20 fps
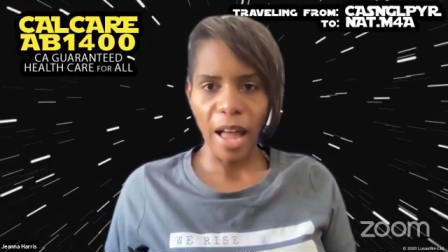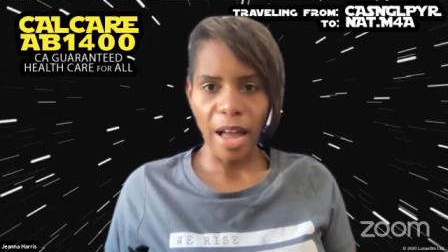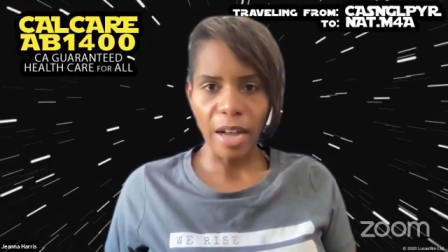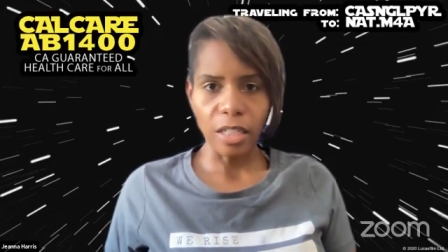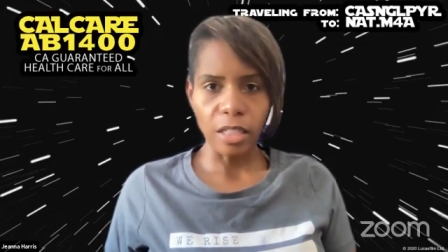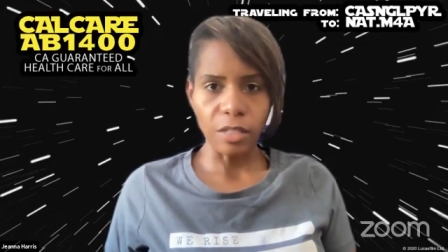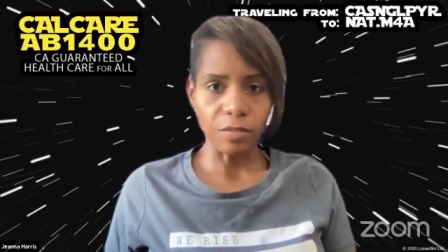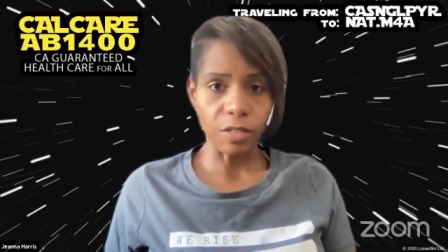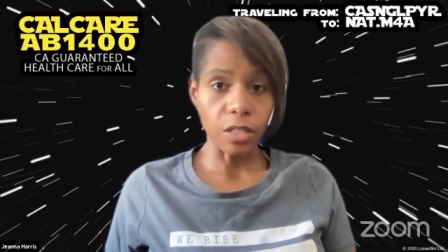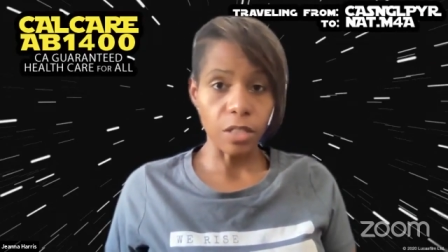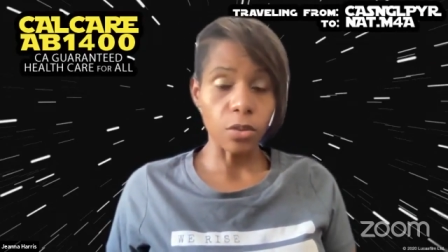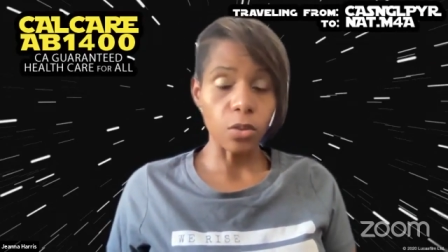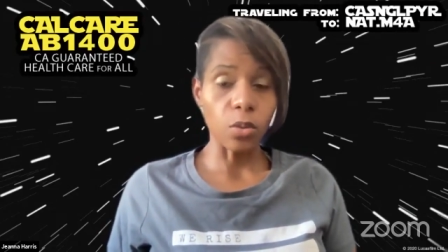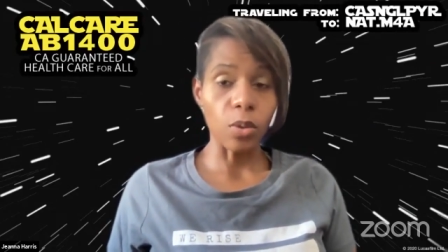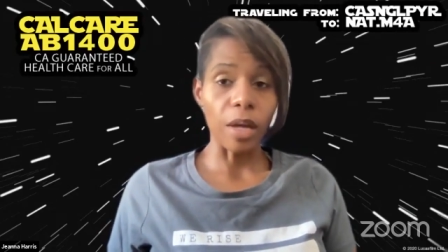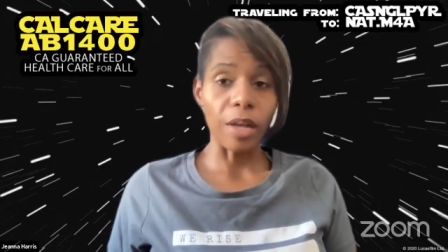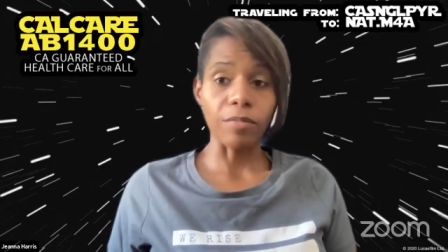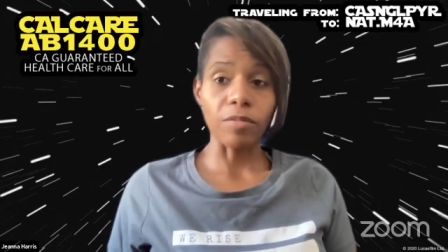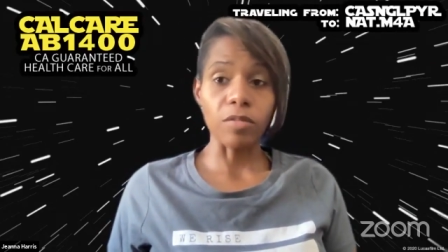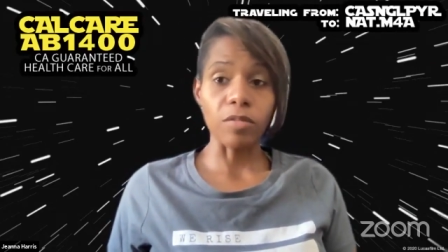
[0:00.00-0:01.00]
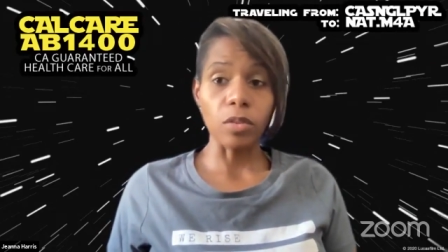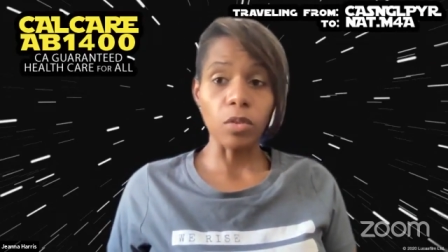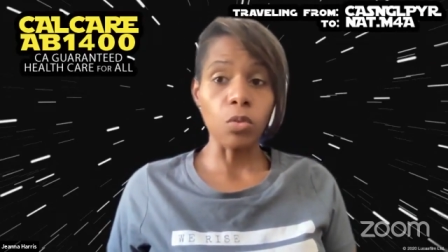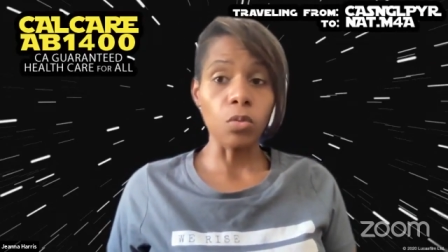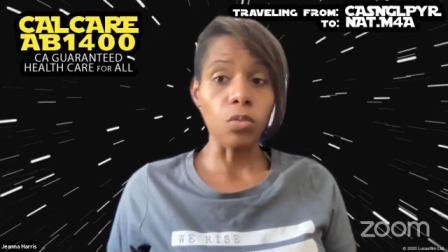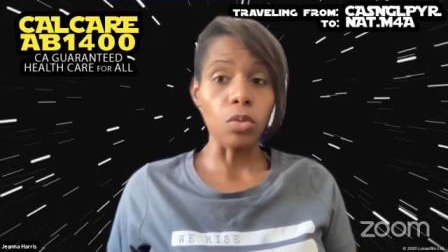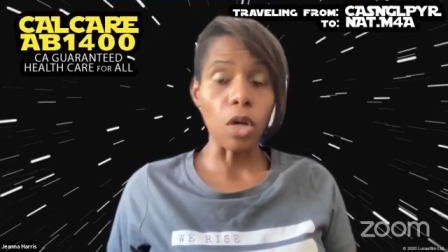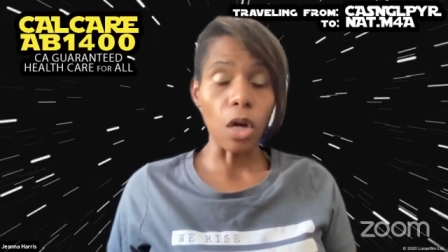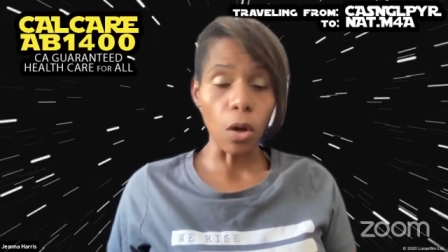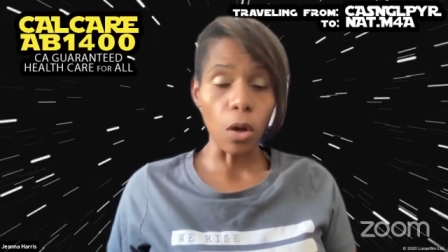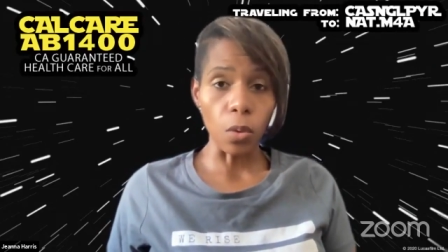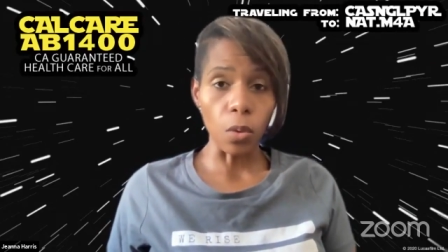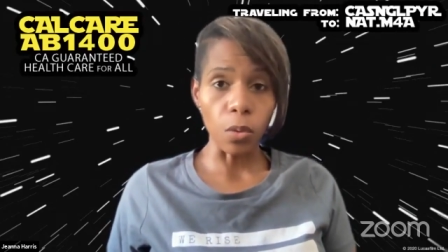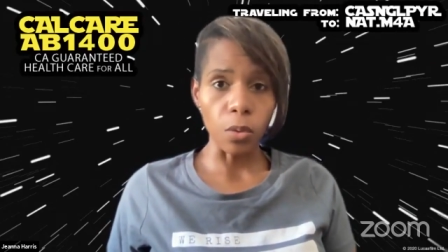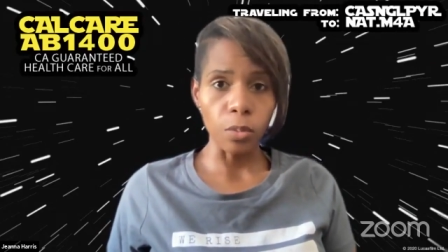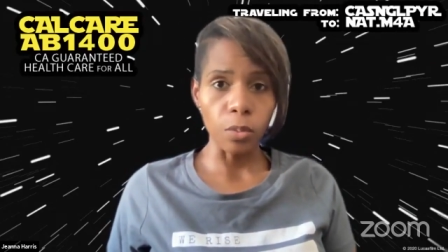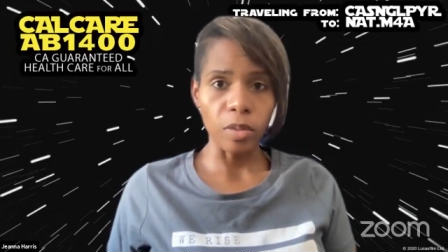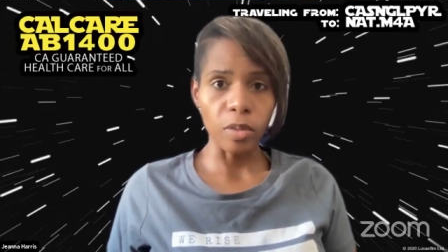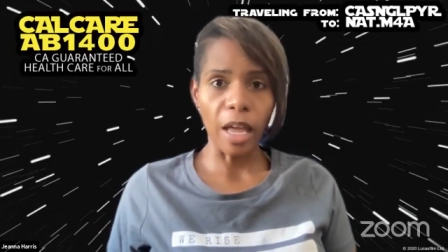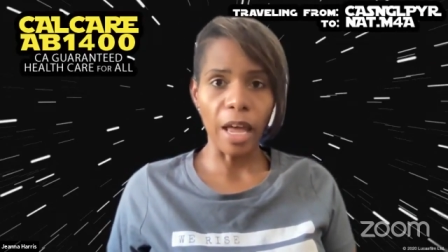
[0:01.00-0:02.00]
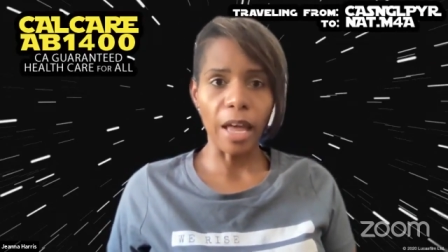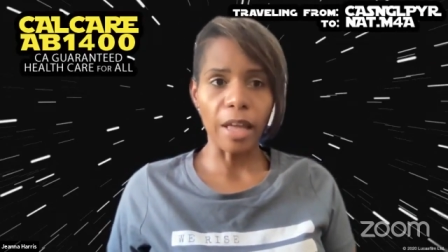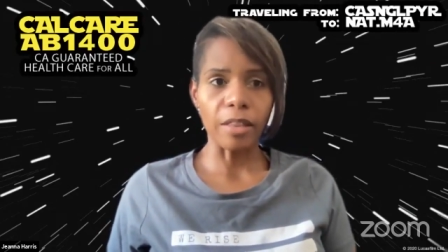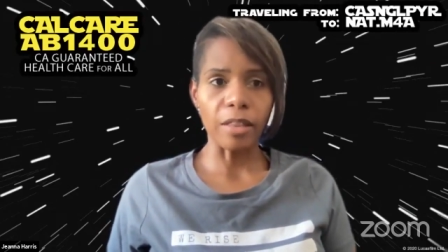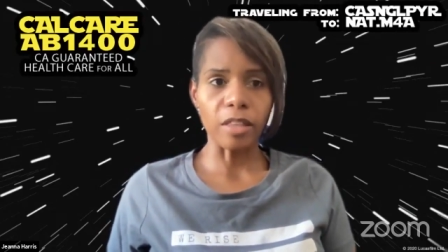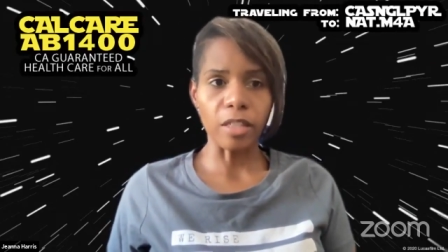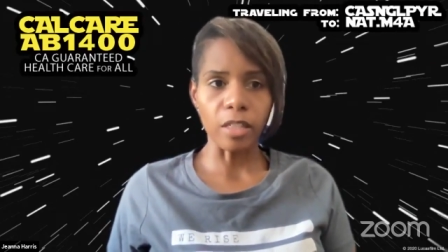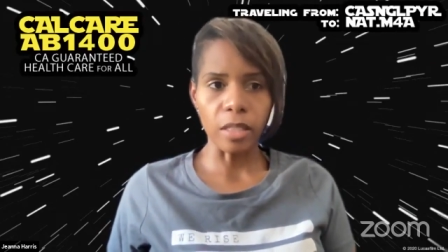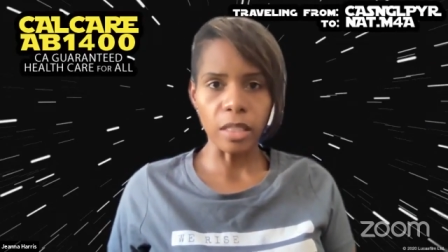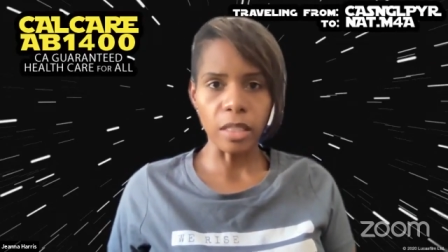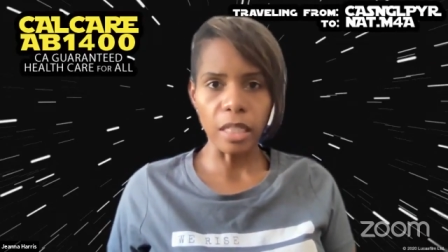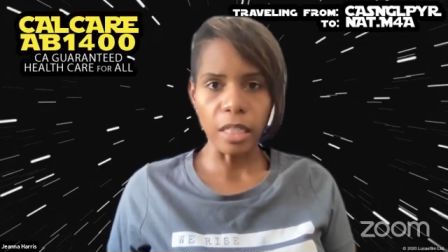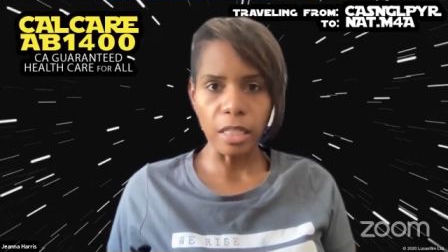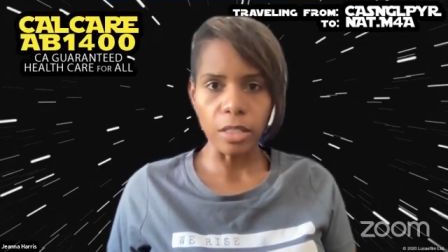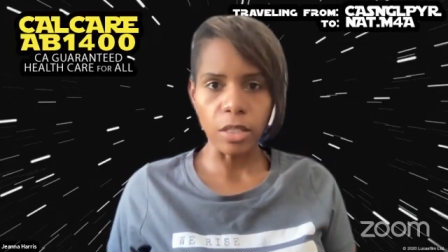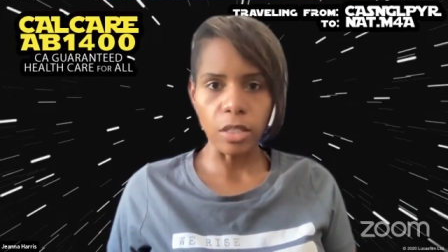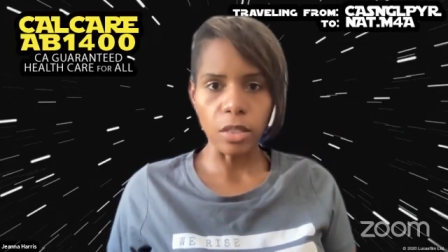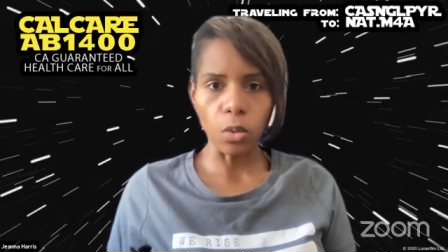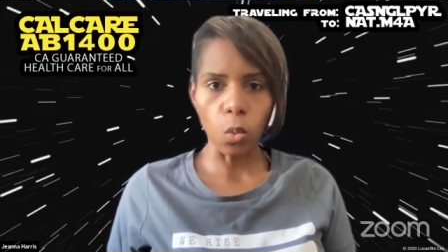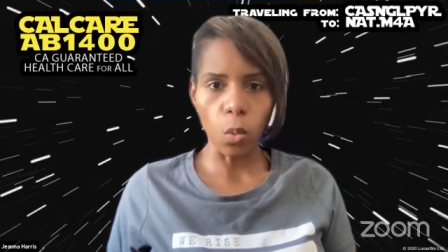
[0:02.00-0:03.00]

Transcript: activists who know that this is the